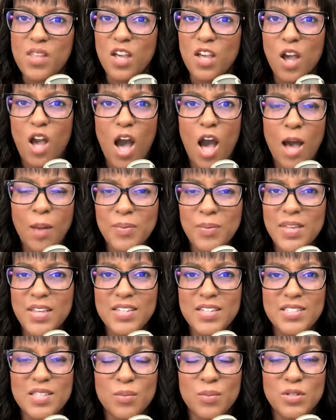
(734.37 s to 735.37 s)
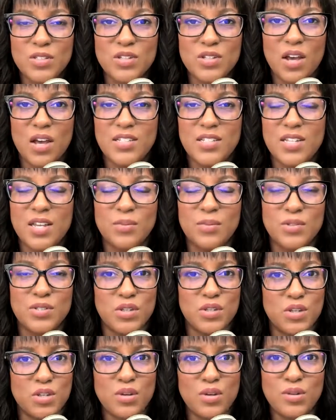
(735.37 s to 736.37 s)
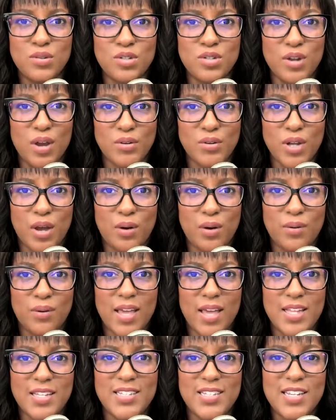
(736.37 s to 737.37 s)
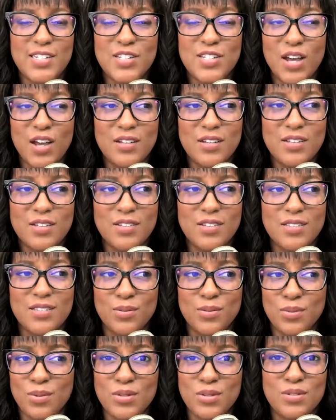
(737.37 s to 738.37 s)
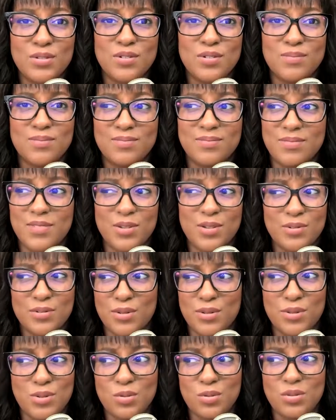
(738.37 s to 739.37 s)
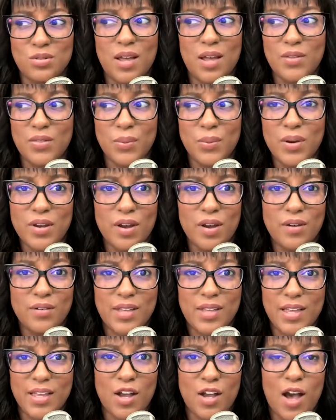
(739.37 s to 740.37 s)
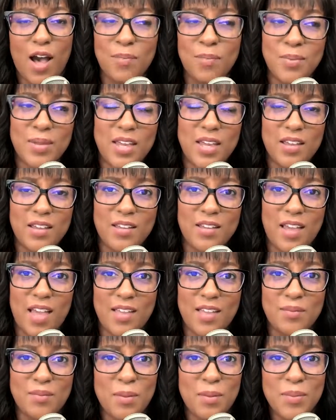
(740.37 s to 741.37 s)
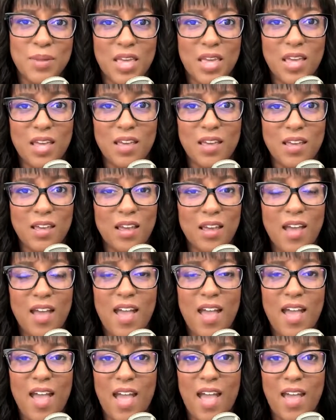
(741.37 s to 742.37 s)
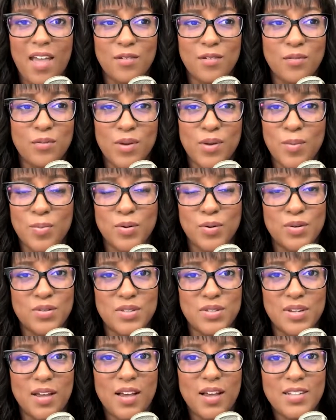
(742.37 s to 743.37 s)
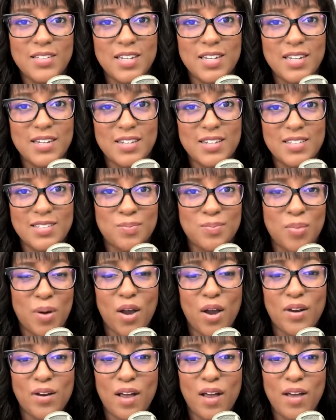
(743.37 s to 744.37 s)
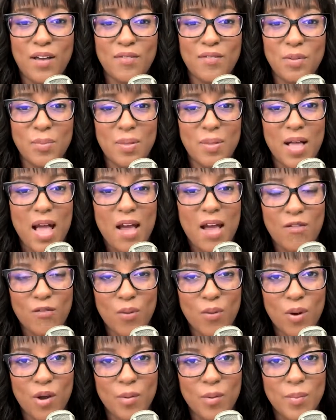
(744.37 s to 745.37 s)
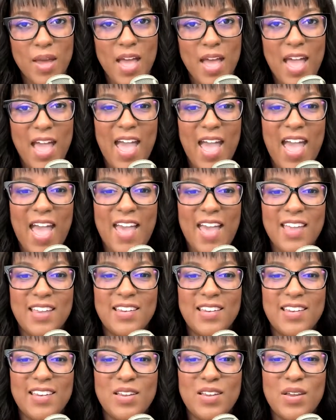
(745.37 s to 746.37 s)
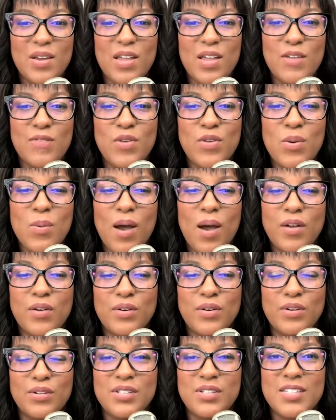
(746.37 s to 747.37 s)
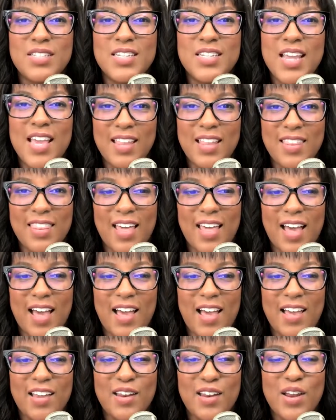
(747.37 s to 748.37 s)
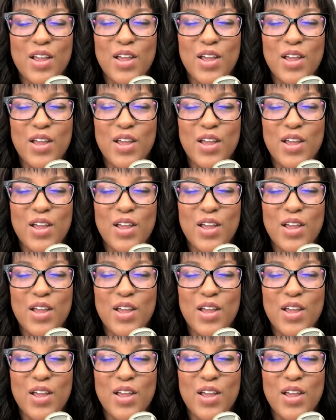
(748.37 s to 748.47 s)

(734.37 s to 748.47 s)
copying someone's content was a huge no-no. And TikTok, the rules are, those rules are out the window. Like copying and mimicking and reproducing content is part of the platform. And if you understand that,